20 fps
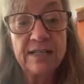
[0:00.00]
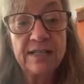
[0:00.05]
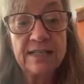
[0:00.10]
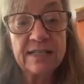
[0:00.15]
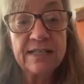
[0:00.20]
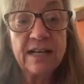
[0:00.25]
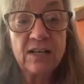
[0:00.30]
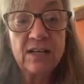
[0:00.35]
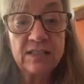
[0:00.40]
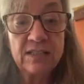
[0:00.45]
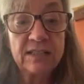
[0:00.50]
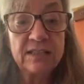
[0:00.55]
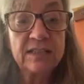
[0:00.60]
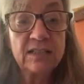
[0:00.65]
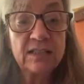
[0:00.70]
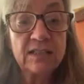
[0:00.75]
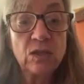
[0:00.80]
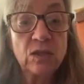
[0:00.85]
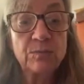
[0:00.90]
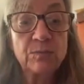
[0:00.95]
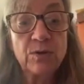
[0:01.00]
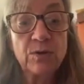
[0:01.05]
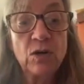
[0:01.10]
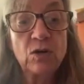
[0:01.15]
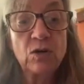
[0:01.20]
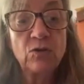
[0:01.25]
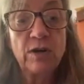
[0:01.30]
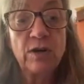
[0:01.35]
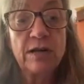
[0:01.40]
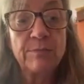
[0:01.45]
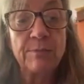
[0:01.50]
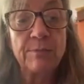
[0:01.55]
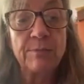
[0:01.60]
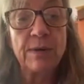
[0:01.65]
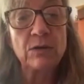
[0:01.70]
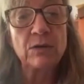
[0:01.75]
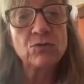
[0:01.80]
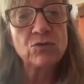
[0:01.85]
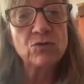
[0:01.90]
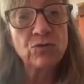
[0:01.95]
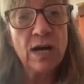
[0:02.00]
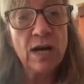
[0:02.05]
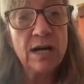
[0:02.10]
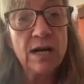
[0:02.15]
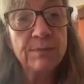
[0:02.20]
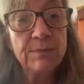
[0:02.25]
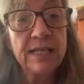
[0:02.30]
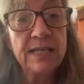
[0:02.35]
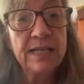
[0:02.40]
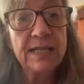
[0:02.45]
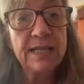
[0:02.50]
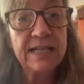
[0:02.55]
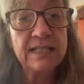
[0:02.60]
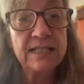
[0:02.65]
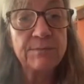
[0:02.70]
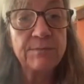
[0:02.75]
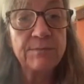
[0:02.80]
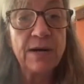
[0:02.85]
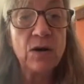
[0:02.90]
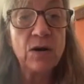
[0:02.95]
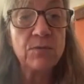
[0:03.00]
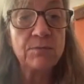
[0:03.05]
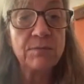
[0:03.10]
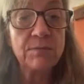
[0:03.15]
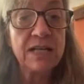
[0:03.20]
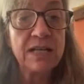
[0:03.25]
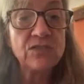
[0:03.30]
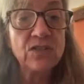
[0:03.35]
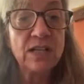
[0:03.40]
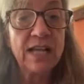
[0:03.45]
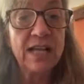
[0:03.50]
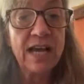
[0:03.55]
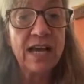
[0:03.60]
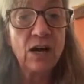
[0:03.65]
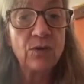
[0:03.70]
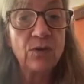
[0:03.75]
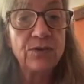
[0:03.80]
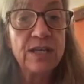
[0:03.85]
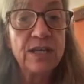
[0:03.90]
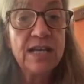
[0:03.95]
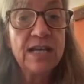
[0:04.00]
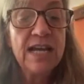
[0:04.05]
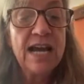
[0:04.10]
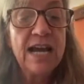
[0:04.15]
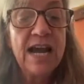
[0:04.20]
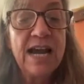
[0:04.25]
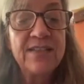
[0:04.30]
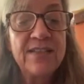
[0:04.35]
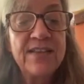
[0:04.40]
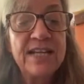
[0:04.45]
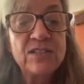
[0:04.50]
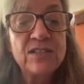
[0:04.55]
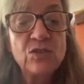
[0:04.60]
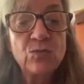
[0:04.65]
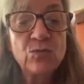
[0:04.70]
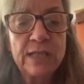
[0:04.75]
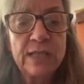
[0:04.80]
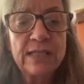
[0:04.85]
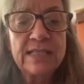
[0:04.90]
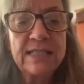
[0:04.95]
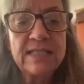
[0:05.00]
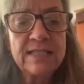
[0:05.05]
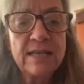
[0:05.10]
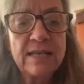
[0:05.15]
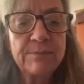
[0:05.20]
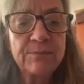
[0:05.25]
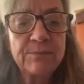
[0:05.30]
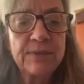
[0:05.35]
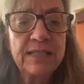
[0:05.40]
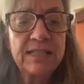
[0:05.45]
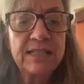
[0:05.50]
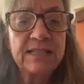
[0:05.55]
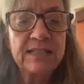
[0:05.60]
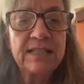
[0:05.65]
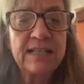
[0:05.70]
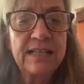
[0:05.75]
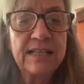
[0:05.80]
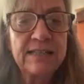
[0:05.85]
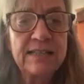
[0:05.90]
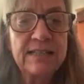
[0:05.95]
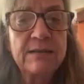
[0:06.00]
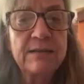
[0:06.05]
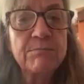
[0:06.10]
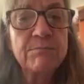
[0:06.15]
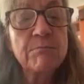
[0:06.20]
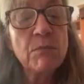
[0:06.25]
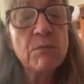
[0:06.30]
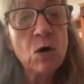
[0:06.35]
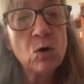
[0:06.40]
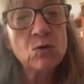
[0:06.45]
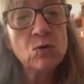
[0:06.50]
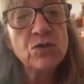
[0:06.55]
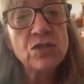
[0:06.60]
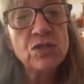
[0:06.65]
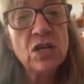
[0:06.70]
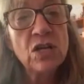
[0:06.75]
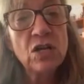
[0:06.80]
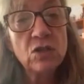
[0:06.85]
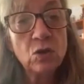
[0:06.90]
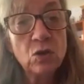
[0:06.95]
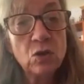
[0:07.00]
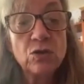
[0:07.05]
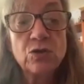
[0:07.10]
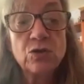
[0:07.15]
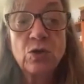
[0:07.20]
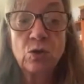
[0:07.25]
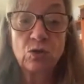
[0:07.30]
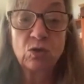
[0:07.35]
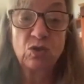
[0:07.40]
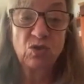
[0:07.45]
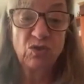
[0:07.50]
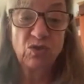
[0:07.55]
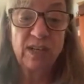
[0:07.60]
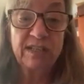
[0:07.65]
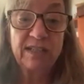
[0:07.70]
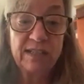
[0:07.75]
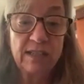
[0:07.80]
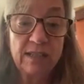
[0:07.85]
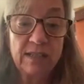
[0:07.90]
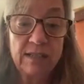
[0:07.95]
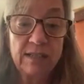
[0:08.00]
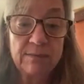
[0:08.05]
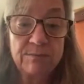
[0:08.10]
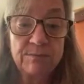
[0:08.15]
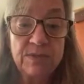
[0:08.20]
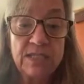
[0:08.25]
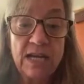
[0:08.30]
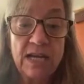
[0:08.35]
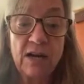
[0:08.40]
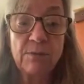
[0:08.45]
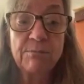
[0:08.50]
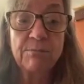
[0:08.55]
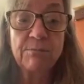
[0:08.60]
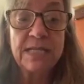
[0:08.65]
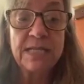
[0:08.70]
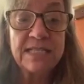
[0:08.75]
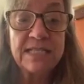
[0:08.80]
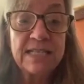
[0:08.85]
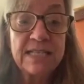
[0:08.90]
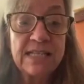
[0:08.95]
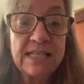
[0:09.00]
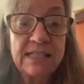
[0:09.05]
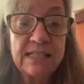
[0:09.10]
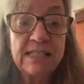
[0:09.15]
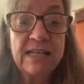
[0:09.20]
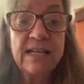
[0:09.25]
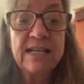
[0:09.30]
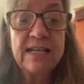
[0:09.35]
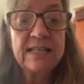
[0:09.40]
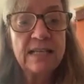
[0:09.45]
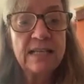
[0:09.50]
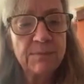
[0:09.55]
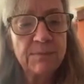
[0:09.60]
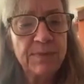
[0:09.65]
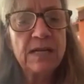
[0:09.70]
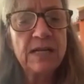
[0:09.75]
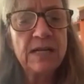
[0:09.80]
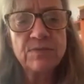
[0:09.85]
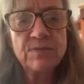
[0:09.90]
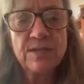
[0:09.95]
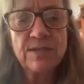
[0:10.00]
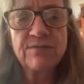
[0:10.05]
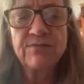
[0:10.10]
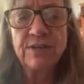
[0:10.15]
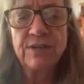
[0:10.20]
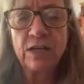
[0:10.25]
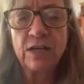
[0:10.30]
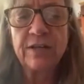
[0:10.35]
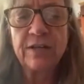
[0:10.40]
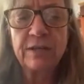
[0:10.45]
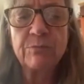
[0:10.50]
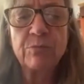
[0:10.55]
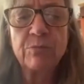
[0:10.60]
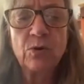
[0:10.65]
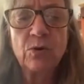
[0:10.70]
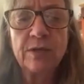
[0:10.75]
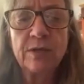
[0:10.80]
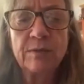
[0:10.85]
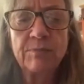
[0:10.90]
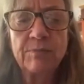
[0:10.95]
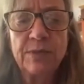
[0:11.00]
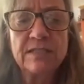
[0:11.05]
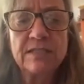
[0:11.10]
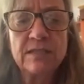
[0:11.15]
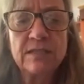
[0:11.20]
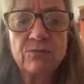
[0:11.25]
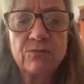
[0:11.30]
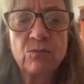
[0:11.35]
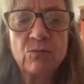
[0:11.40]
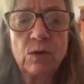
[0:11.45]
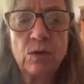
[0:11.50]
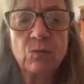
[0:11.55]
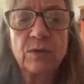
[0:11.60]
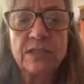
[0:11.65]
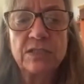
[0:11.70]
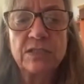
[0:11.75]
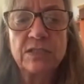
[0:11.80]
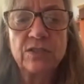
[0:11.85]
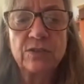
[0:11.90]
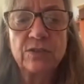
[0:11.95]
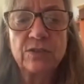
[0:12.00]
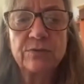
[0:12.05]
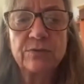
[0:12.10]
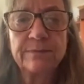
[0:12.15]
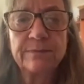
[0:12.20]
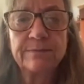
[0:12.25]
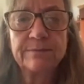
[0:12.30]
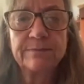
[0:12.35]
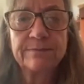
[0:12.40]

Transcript: in our clinical program about trauma and about mental health. And that's really something that I think most law school curriculums are missing. That becomes a very important piece of what we do.